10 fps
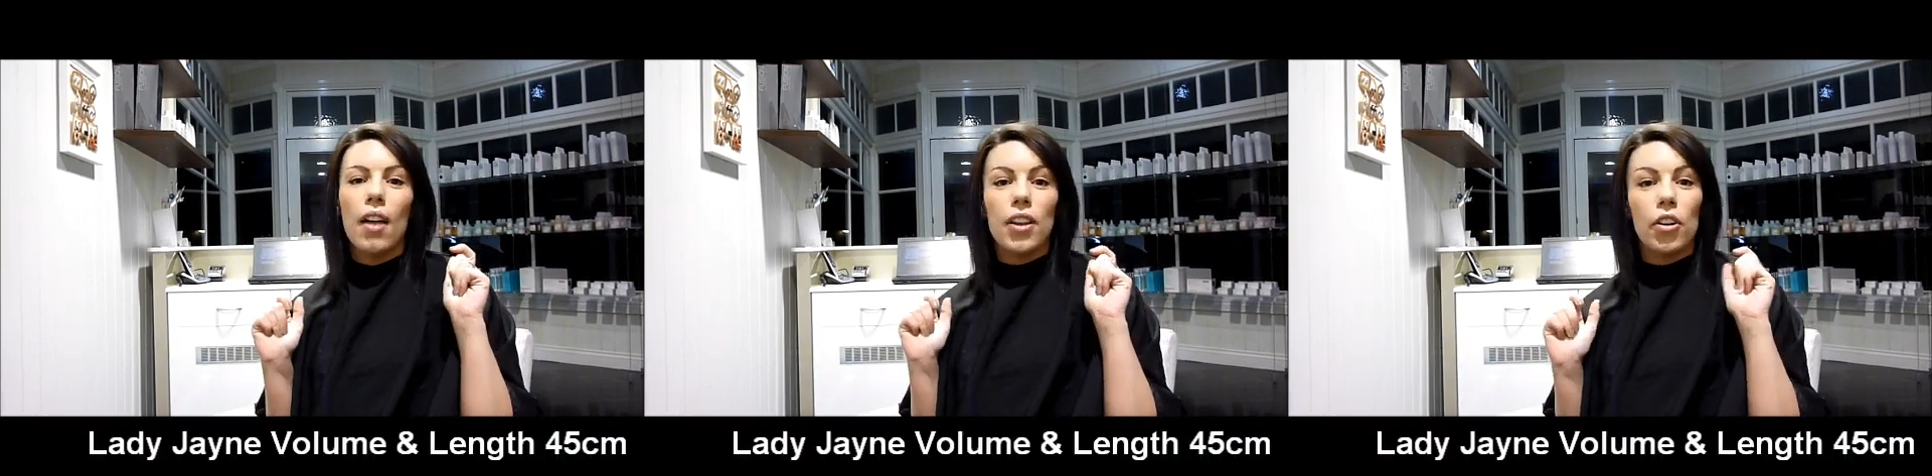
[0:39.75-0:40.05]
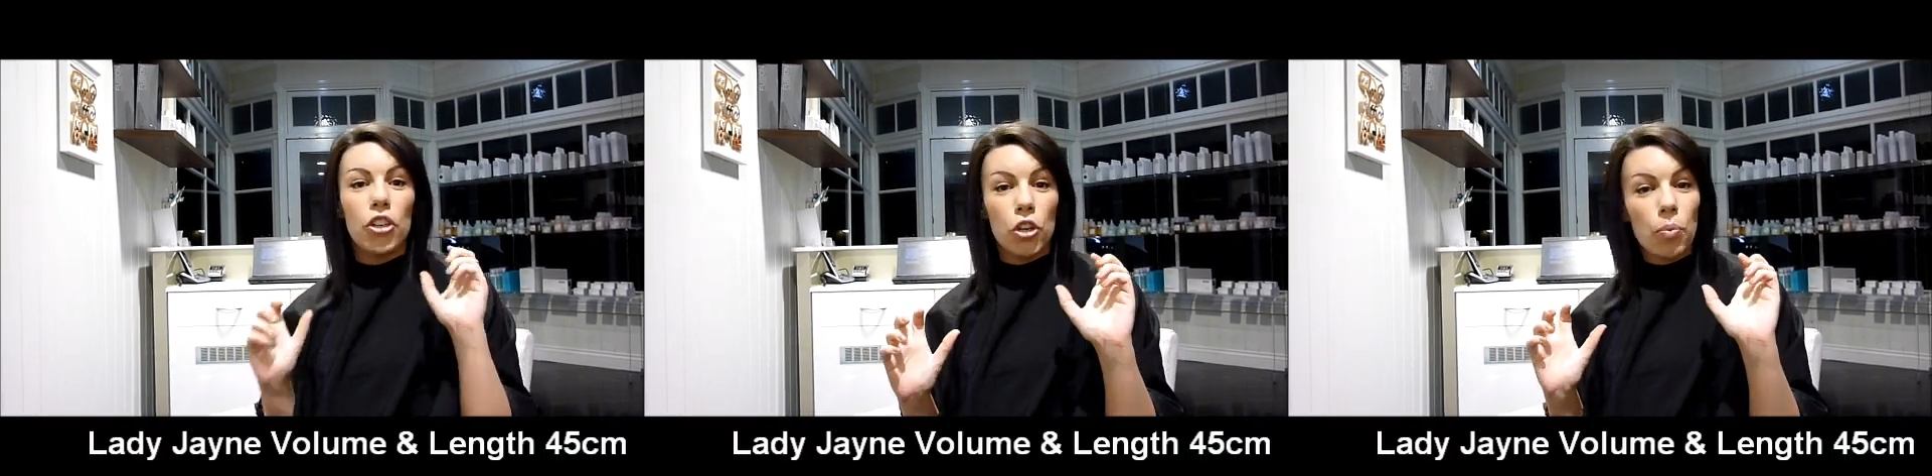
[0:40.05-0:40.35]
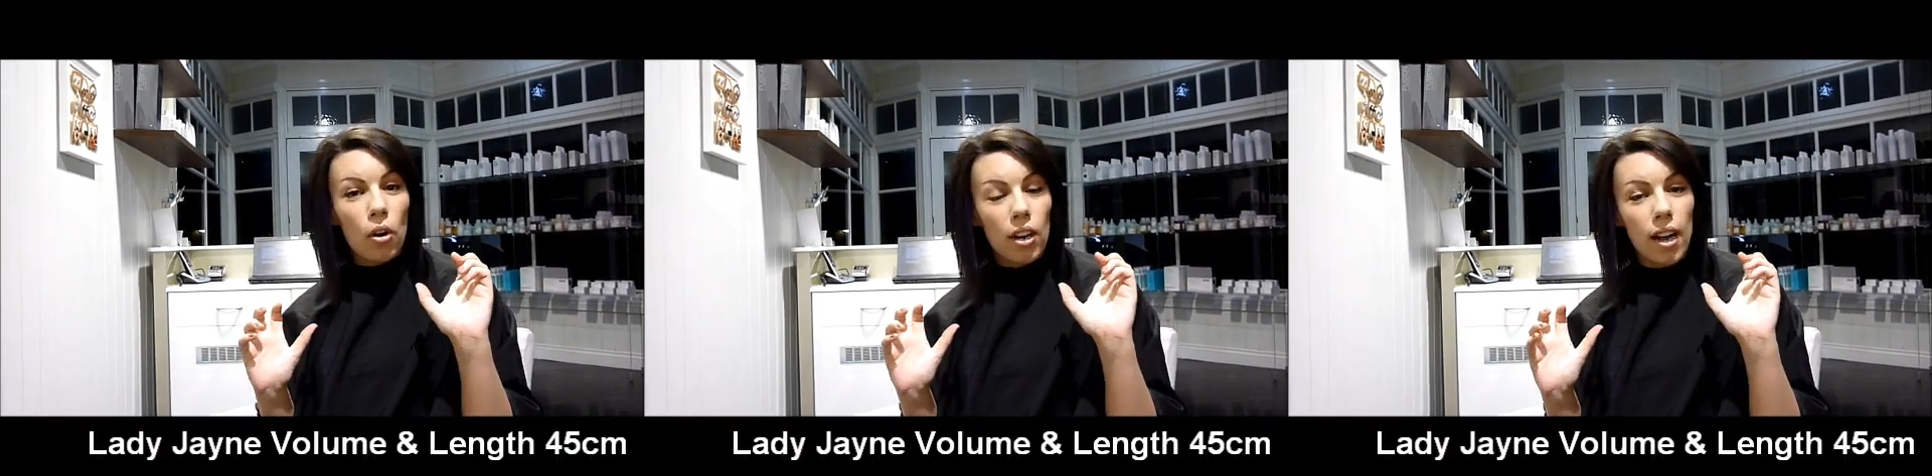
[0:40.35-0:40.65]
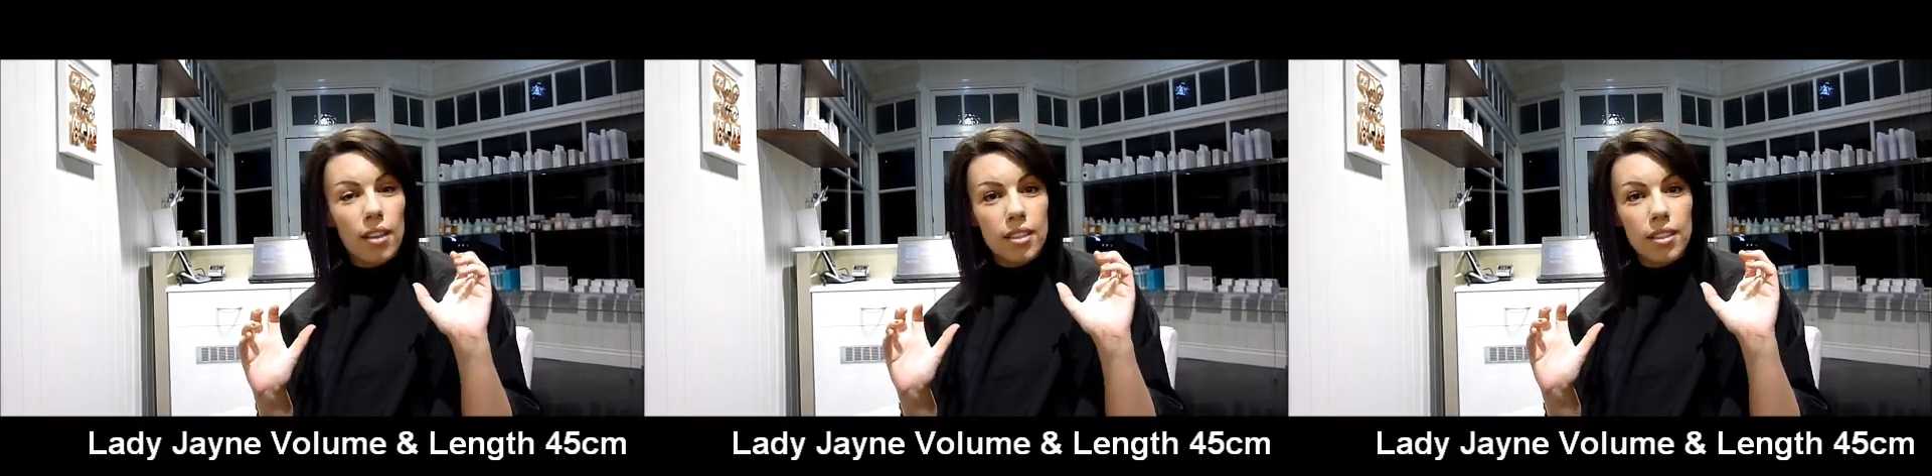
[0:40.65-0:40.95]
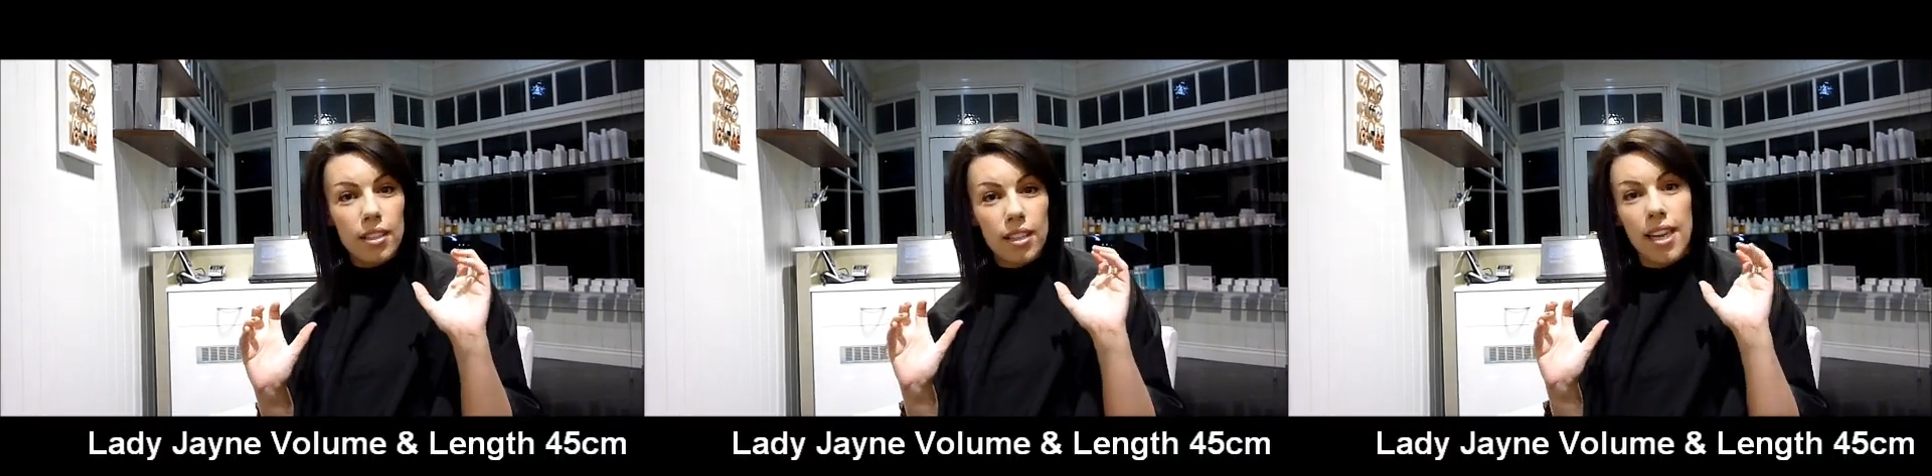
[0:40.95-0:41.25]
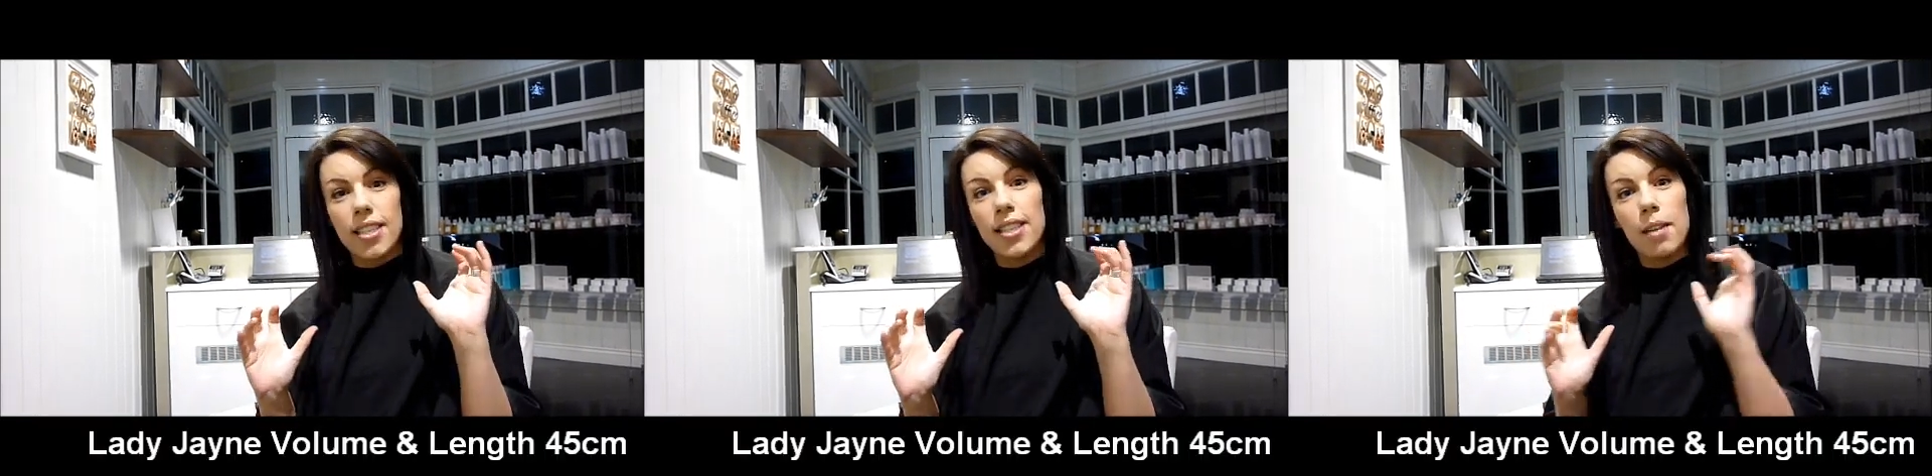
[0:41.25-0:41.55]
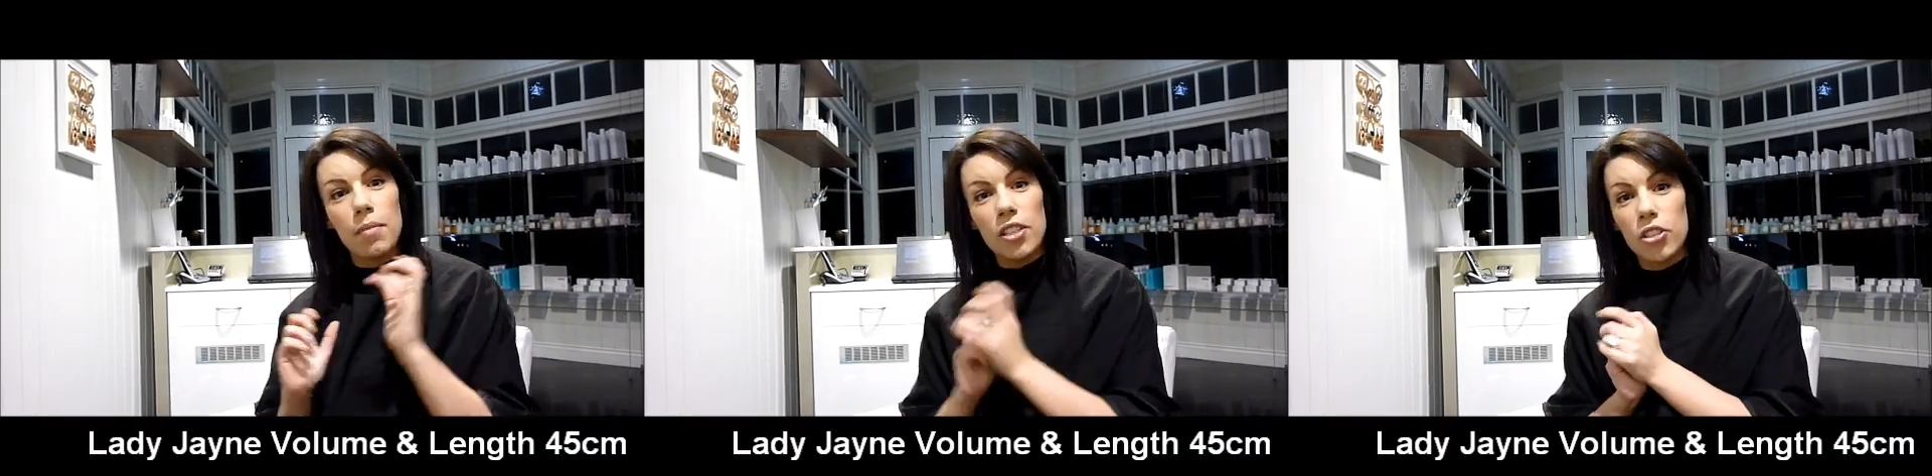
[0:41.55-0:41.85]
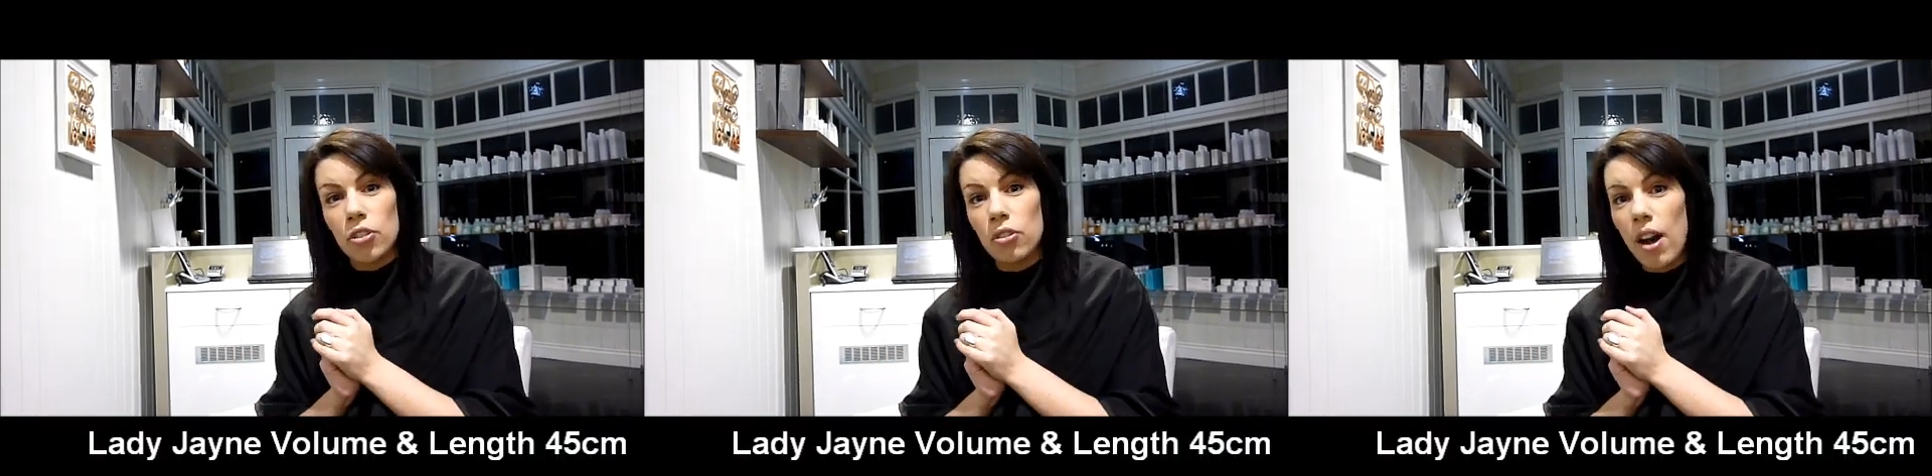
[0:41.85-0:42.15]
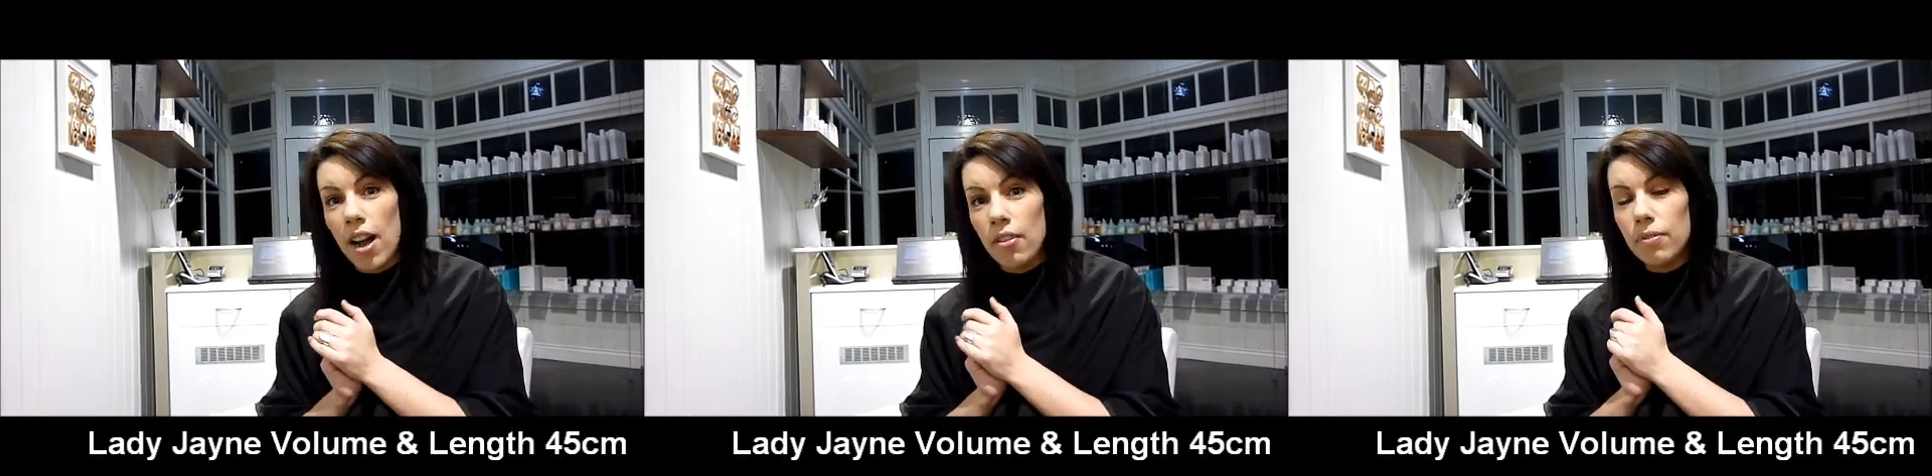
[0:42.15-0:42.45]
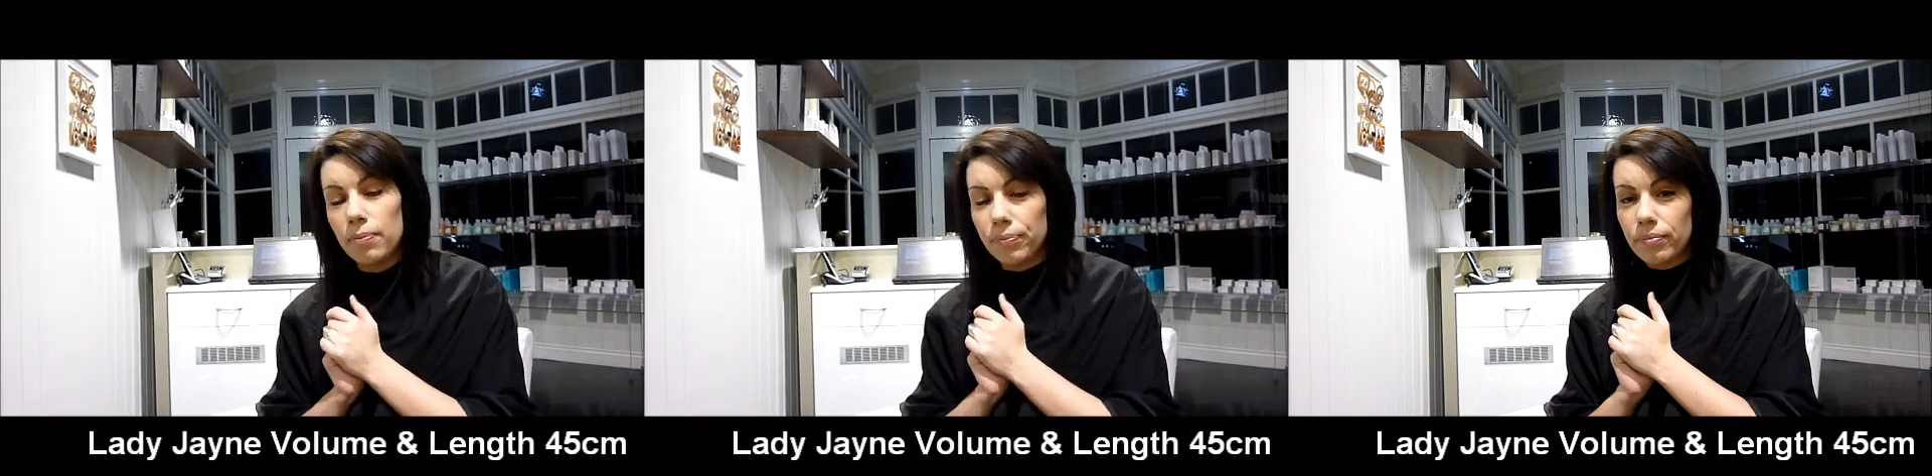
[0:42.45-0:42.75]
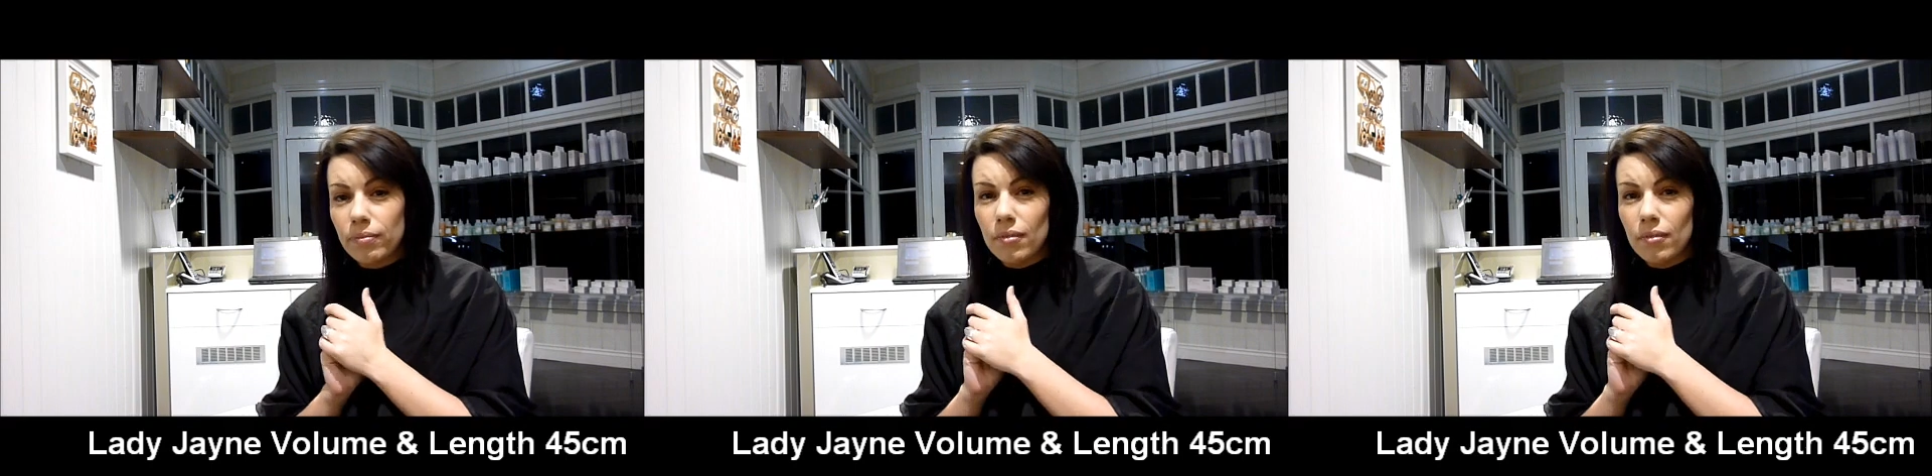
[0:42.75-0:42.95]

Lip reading: They're a new product that they sent me to trial.